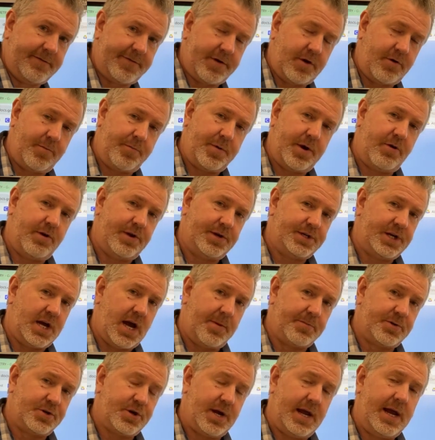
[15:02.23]
third period
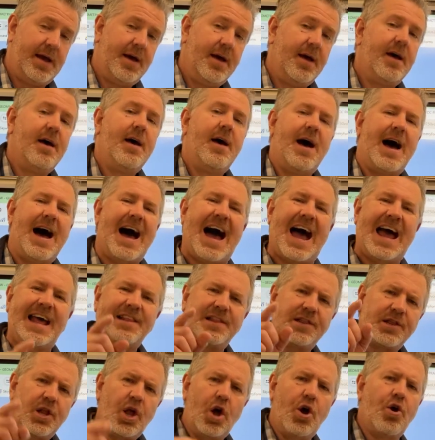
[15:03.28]
geometry, I
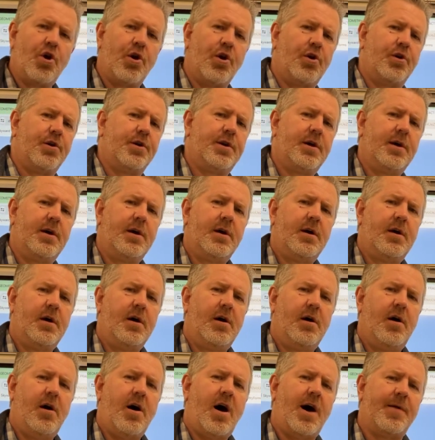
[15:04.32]
learned
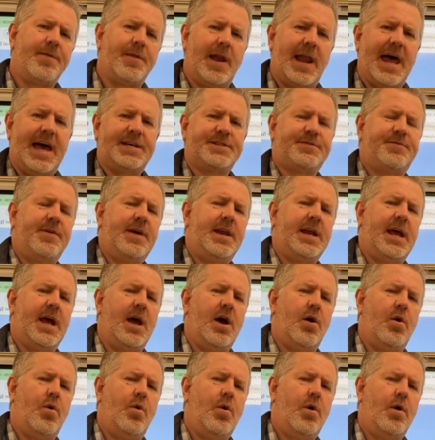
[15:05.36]
on the last
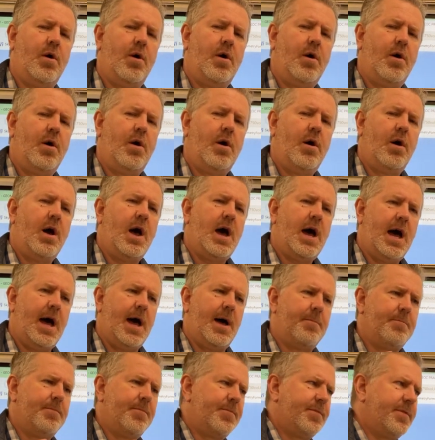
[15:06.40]
video
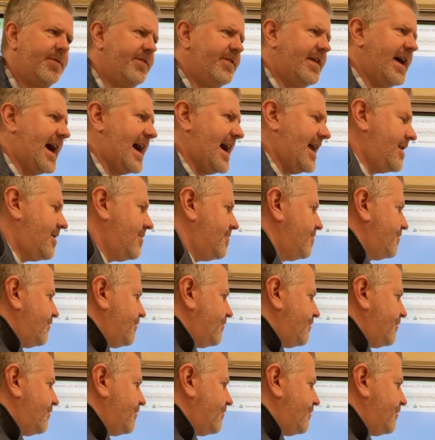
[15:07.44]
that,